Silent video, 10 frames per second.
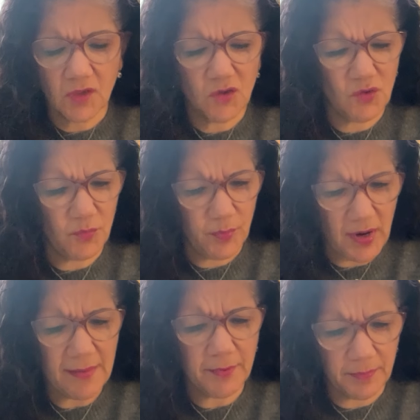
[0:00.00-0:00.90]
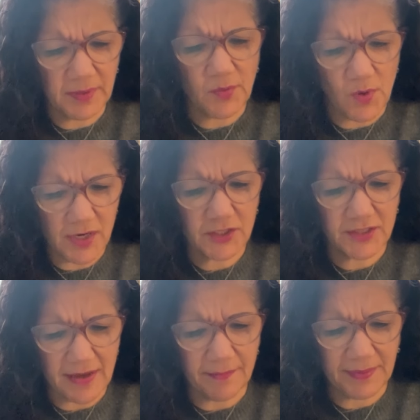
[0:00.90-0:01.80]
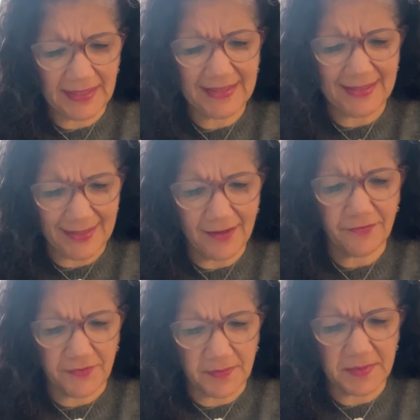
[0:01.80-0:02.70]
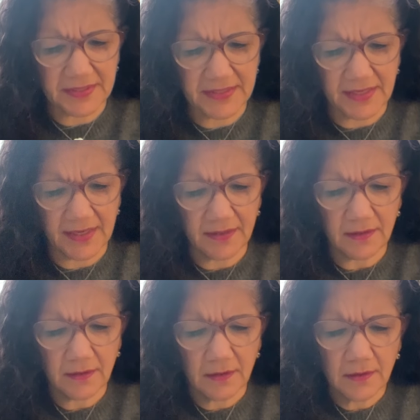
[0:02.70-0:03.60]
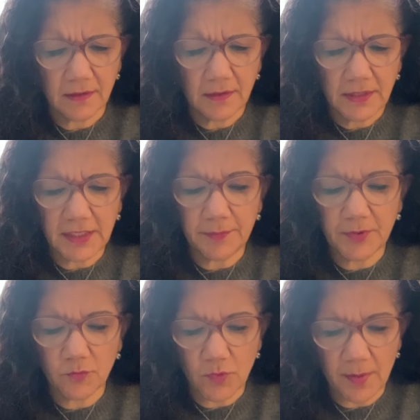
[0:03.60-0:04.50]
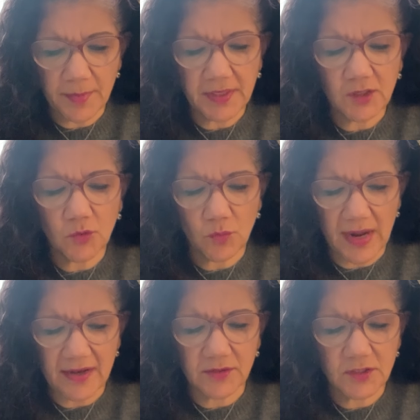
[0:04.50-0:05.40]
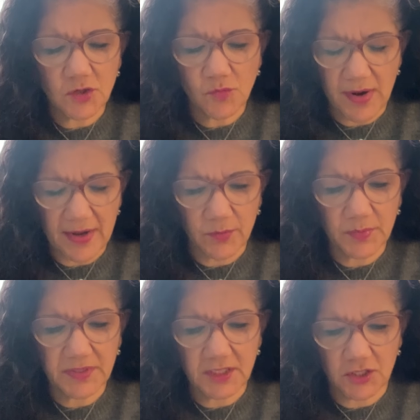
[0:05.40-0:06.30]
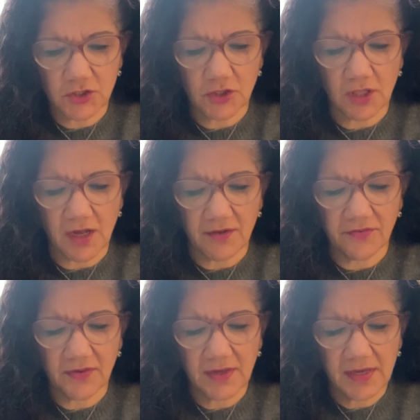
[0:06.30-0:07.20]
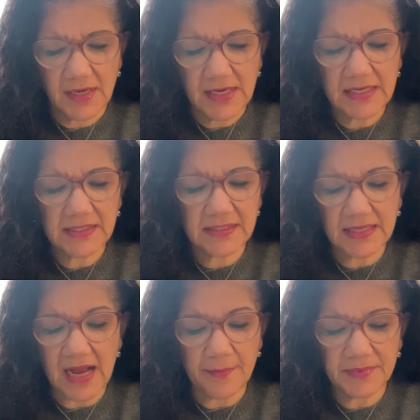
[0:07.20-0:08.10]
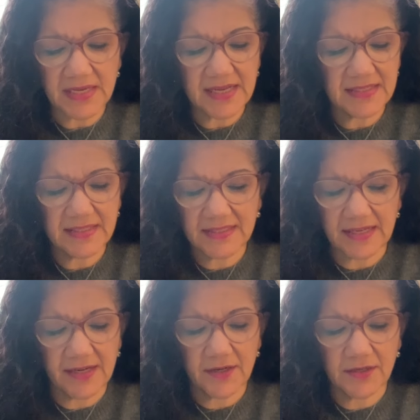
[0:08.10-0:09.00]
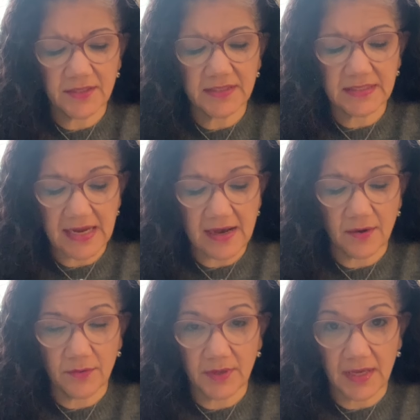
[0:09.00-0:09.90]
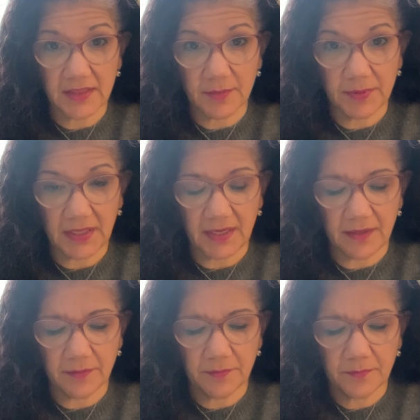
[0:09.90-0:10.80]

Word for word: You've probably washed that plate enough, Phoebe said. He'd been rubbing it around and around with the dishcloth. He stopped and stared down at the plate.